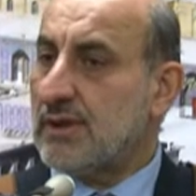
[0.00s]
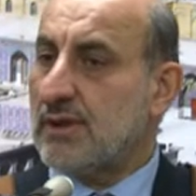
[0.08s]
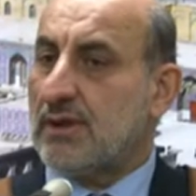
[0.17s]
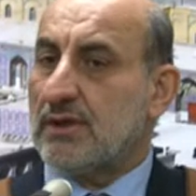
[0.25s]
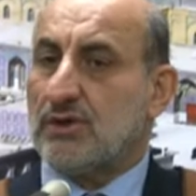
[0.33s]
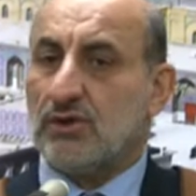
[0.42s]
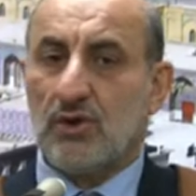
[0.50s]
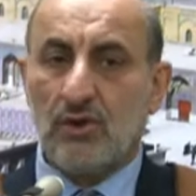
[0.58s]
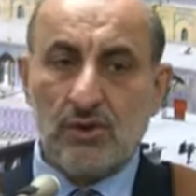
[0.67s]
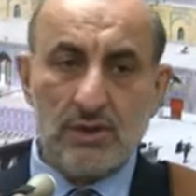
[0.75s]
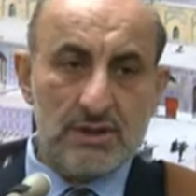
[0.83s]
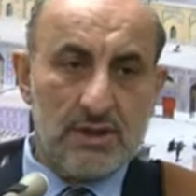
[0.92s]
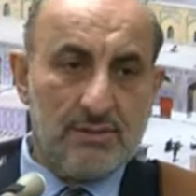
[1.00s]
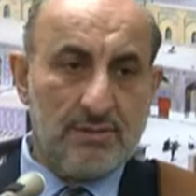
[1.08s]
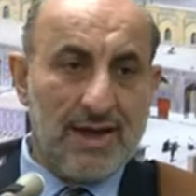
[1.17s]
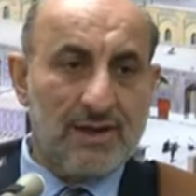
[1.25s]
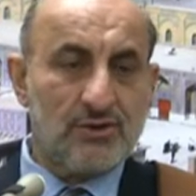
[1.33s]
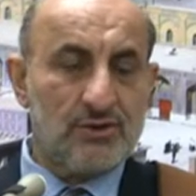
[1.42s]
doors, the
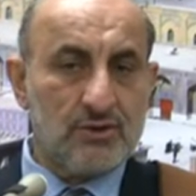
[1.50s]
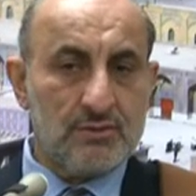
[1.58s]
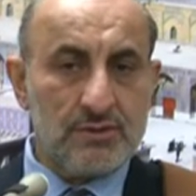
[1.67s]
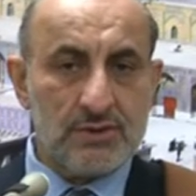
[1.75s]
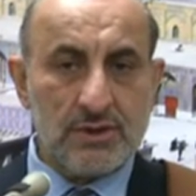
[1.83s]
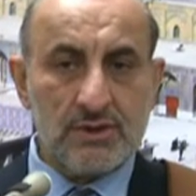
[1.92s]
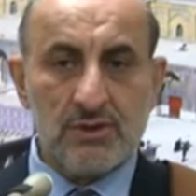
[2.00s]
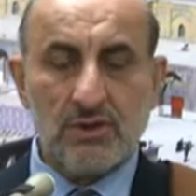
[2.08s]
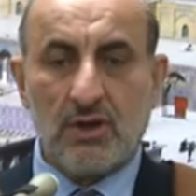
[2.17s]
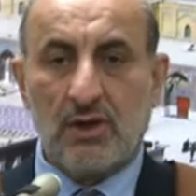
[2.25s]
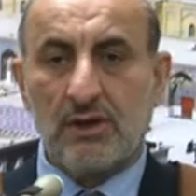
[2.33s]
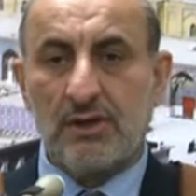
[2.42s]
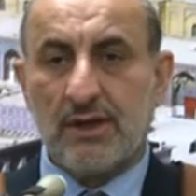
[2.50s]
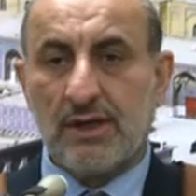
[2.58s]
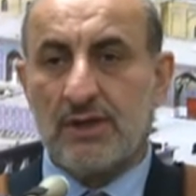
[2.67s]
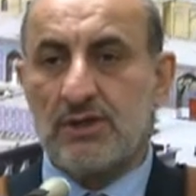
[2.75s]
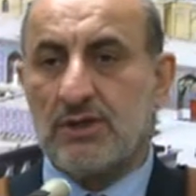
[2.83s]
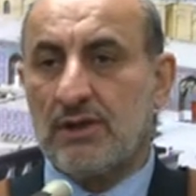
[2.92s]
bathrooms, and so on, the
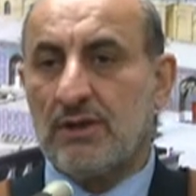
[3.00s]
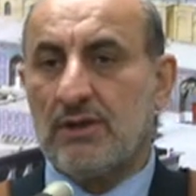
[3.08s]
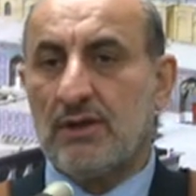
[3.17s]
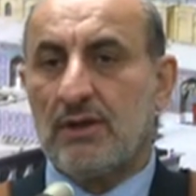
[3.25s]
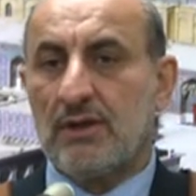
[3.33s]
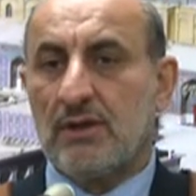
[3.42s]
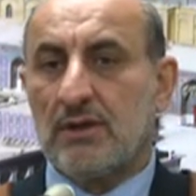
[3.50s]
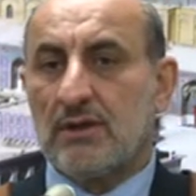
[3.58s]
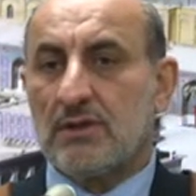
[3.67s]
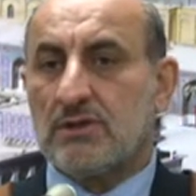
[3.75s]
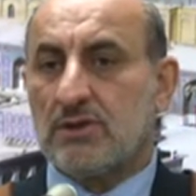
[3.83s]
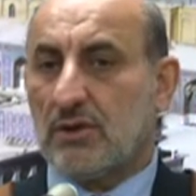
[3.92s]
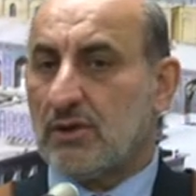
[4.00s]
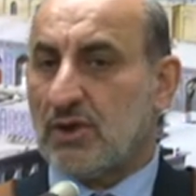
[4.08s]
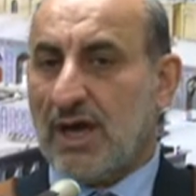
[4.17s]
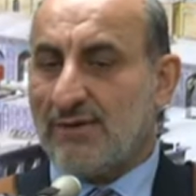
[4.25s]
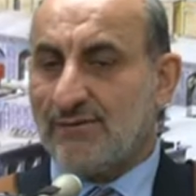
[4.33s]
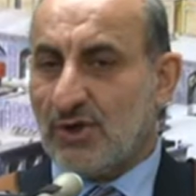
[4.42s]
kitchen. So you
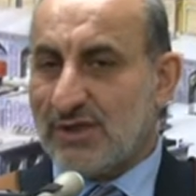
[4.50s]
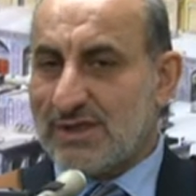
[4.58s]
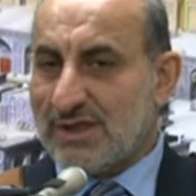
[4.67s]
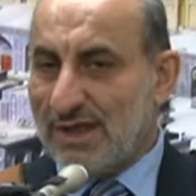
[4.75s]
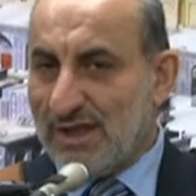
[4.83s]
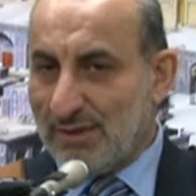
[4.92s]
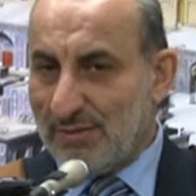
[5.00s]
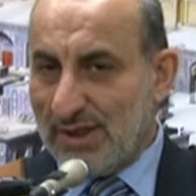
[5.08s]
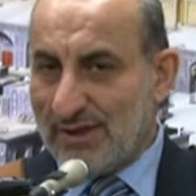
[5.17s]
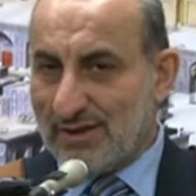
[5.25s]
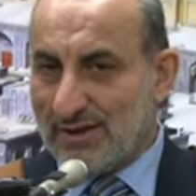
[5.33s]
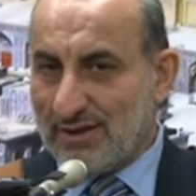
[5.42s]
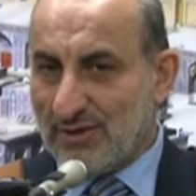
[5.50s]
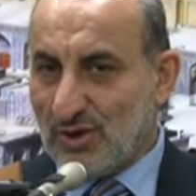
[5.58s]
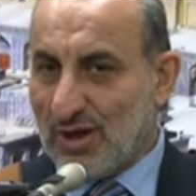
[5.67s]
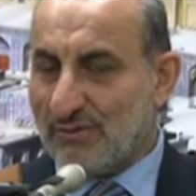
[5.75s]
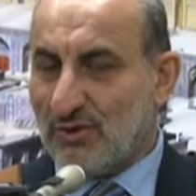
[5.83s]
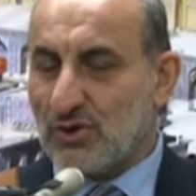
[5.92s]
have not seen the builder, you
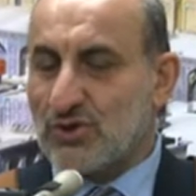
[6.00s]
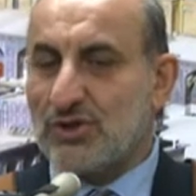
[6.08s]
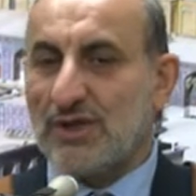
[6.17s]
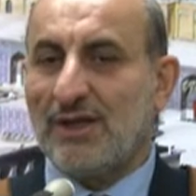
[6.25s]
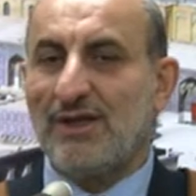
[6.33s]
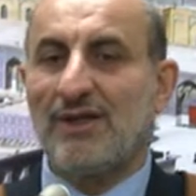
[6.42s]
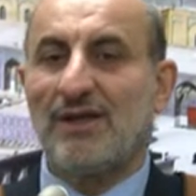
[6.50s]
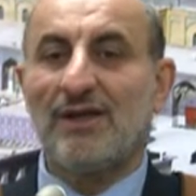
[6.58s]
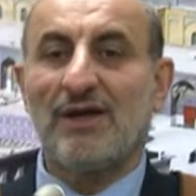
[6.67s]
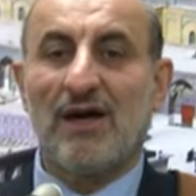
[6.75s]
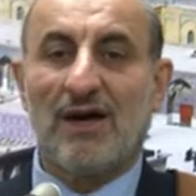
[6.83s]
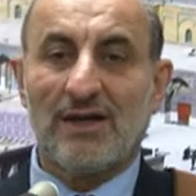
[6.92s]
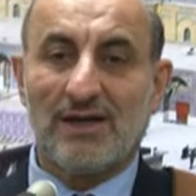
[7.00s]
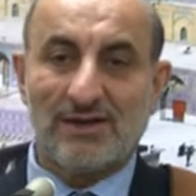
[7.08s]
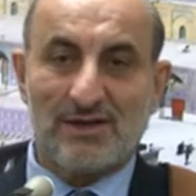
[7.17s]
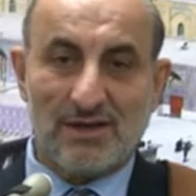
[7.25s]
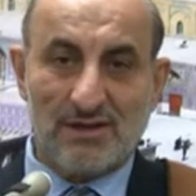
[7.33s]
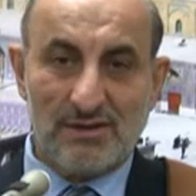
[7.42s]
have not seen the
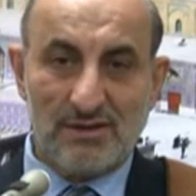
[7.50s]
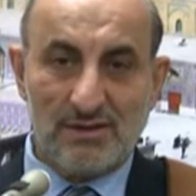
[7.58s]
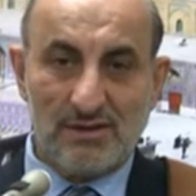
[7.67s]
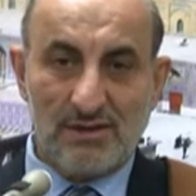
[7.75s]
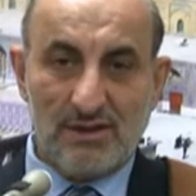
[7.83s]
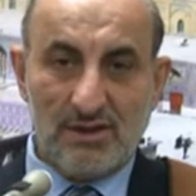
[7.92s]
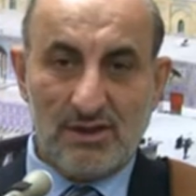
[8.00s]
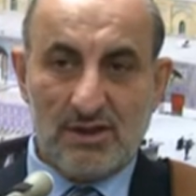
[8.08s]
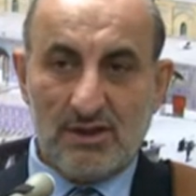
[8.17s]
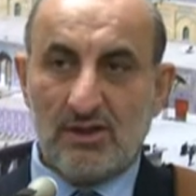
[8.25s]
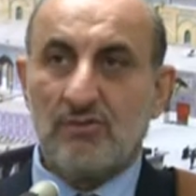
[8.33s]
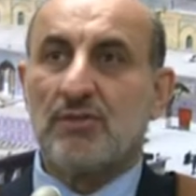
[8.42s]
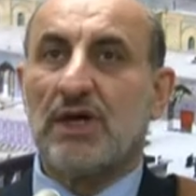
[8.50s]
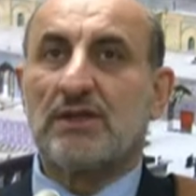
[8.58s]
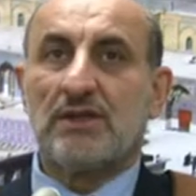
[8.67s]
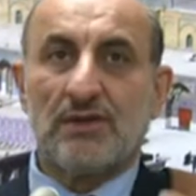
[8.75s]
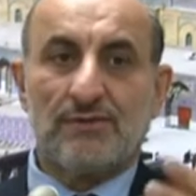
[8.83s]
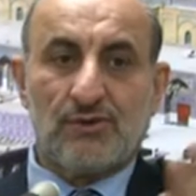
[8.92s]
architect. But
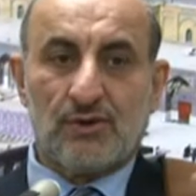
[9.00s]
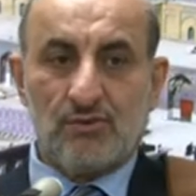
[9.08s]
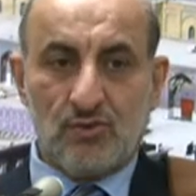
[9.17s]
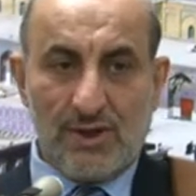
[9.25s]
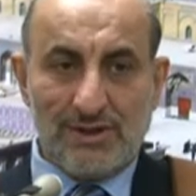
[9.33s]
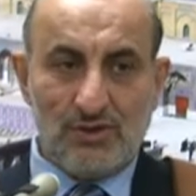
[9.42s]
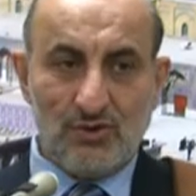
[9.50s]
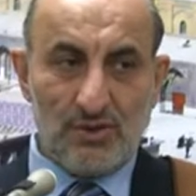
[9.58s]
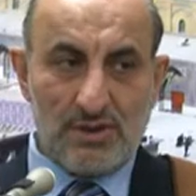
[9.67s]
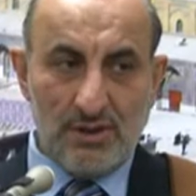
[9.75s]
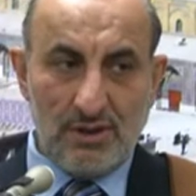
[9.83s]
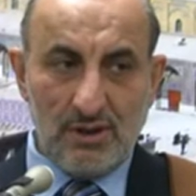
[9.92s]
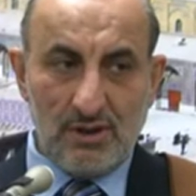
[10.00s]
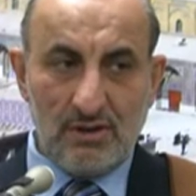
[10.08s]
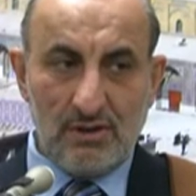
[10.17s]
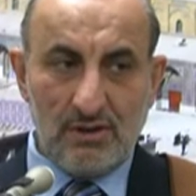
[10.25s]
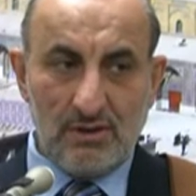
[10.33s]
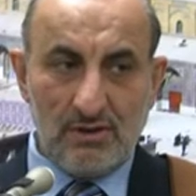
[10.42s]
from what you see,
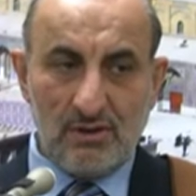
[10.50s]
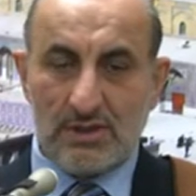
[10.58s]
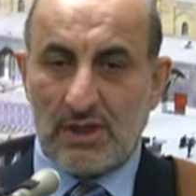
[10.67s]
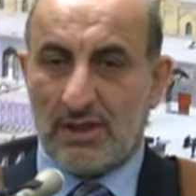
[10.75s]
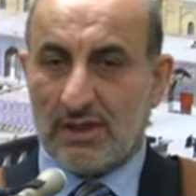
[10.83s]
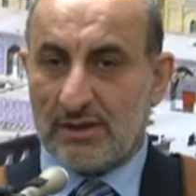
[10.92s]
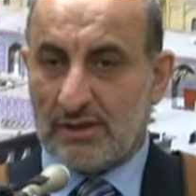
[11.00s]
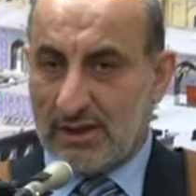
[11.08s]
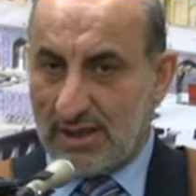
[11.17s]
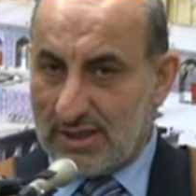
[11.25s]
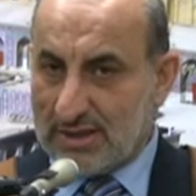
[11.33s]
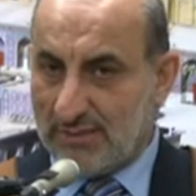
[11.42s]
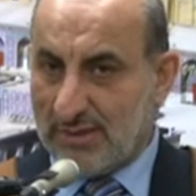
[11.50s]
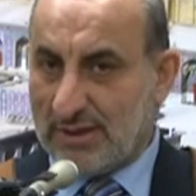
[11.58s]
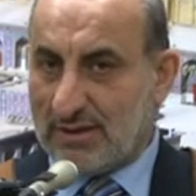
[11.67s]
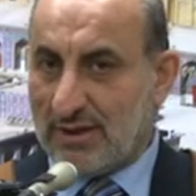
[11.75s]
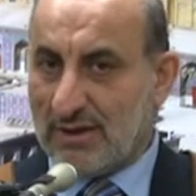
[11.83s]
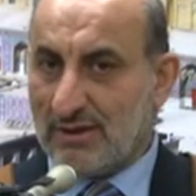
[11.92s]
you say that there is a
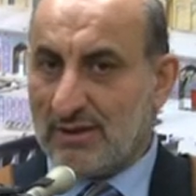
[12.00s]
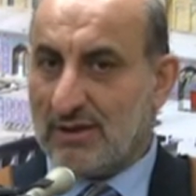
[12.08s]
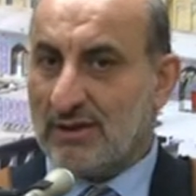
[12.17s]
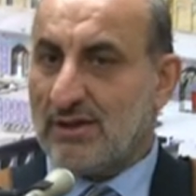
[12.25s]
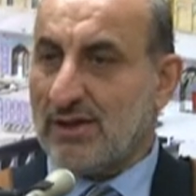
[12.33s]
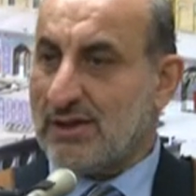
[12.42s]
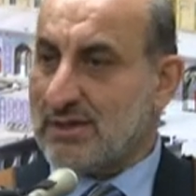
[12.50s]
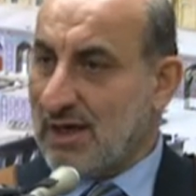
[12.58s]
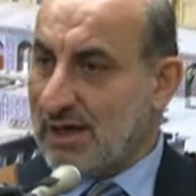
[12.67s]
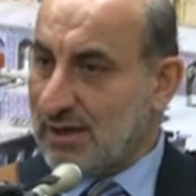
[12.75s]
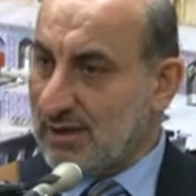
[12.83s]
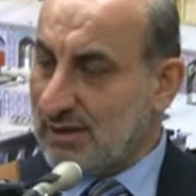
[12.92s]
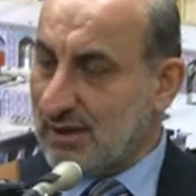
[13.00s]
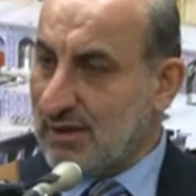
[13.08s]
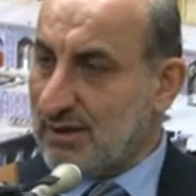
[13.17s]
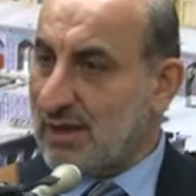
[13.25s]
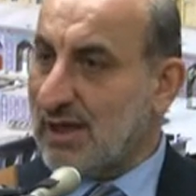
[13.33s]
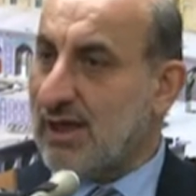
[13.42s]
builder, there is an
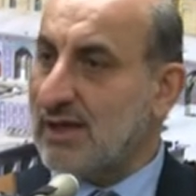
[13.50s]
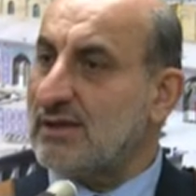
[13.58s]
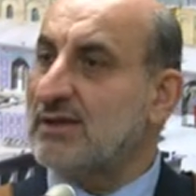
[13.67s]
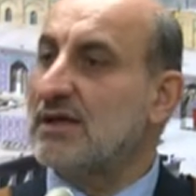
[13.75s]
architect, and